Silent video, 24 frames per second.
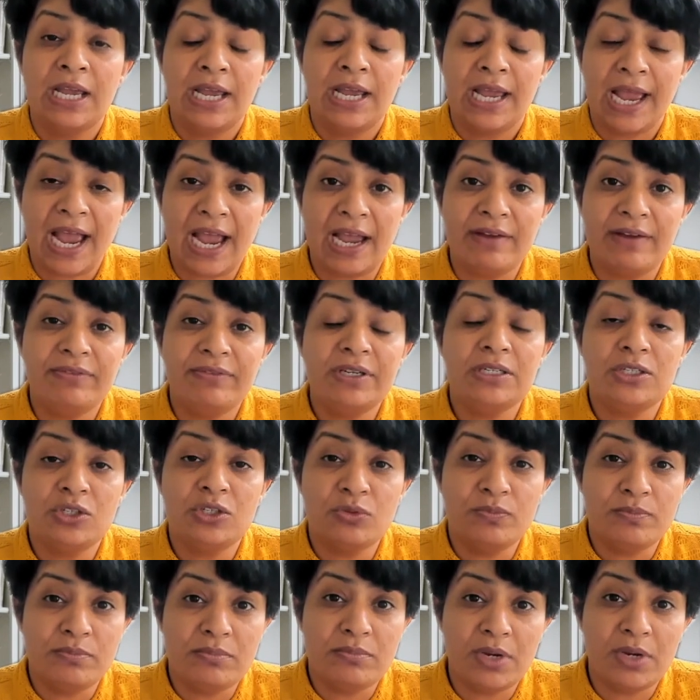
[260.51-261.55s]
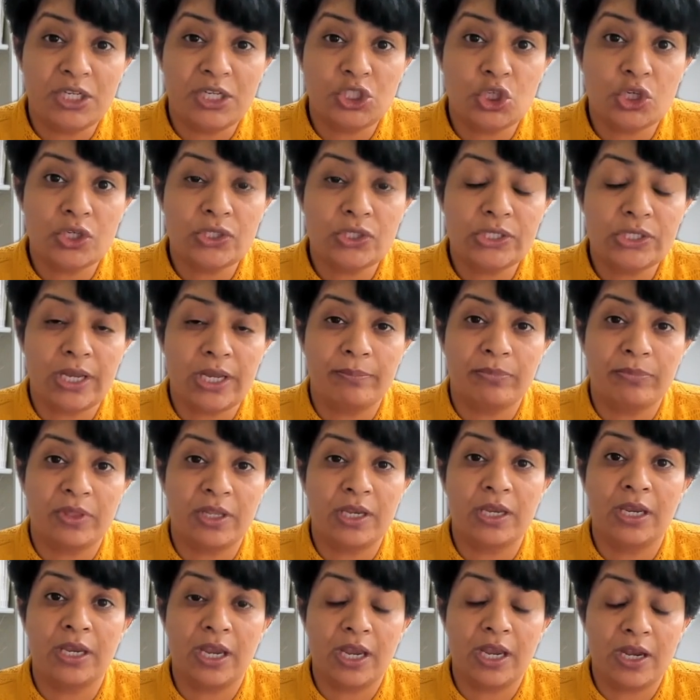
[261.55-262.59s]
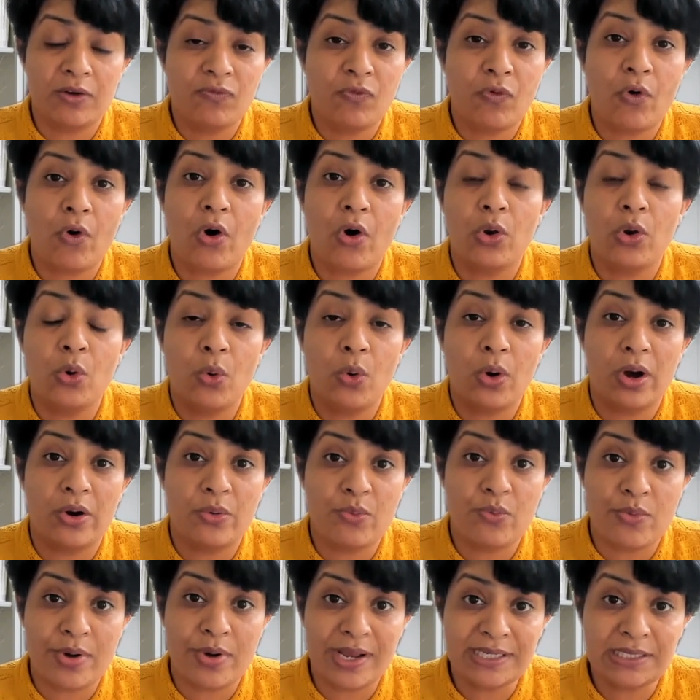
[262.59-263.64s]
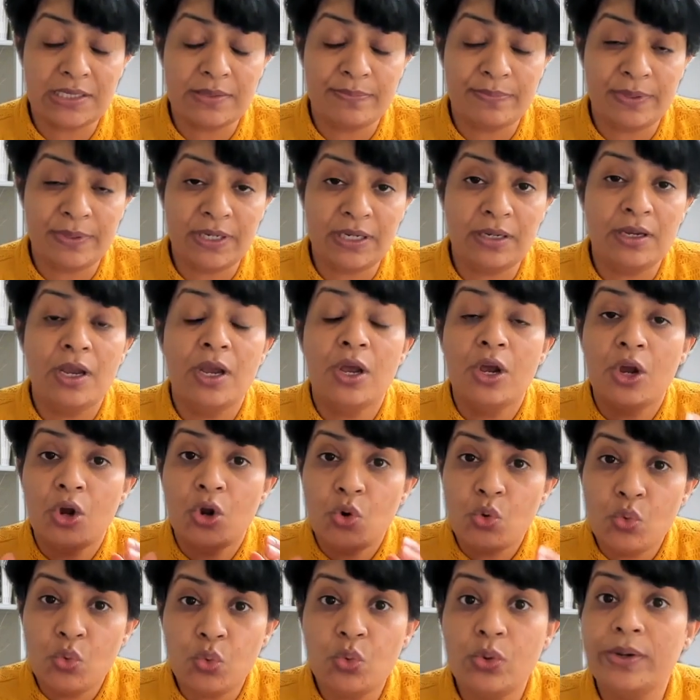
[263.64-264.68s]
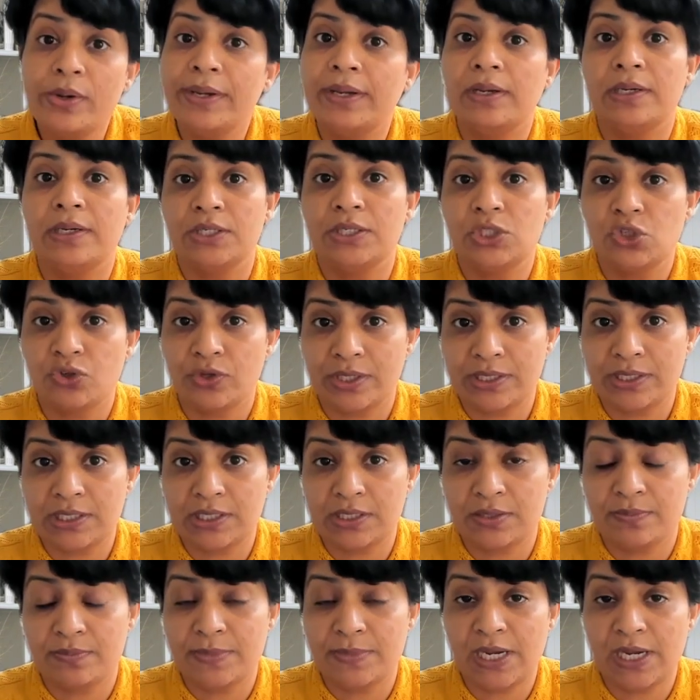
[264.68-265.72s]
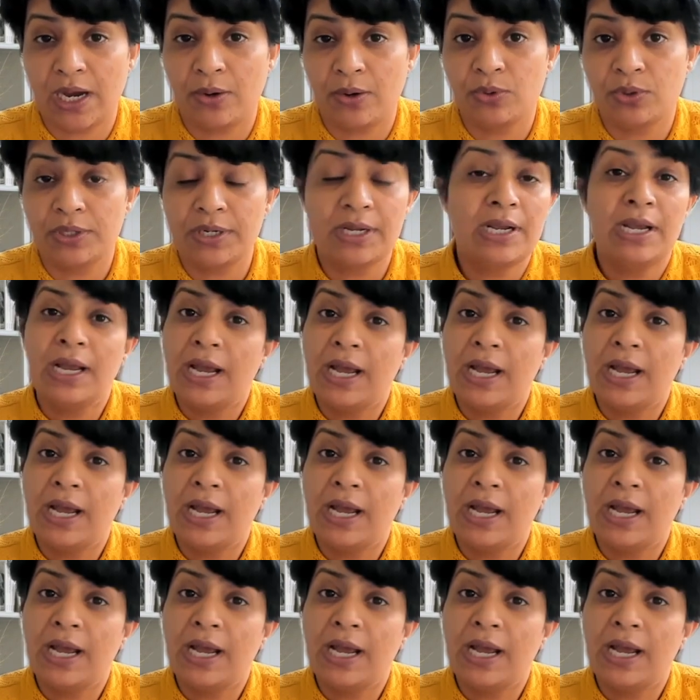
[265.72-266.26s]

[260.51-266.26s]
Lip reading: Having to measure something and follow a recipe really stresses me out.